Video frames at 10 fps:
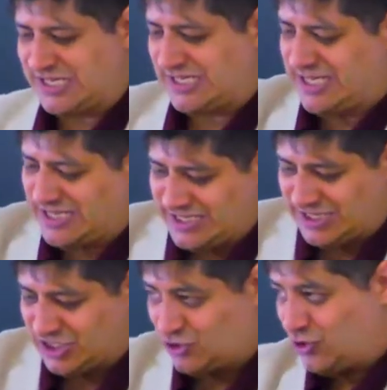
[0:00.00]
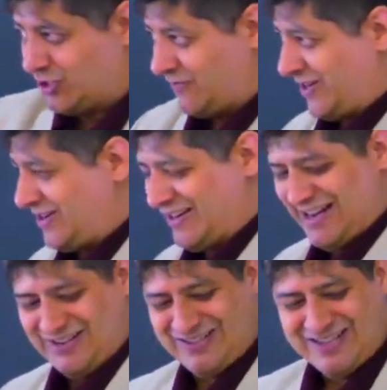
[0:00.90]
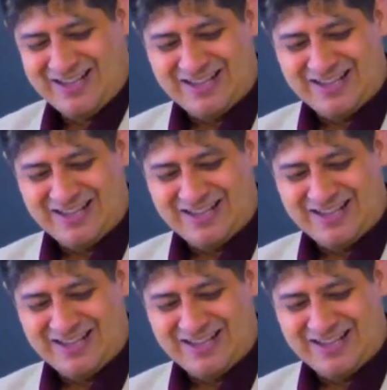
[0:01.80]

Like, kid, look over here now.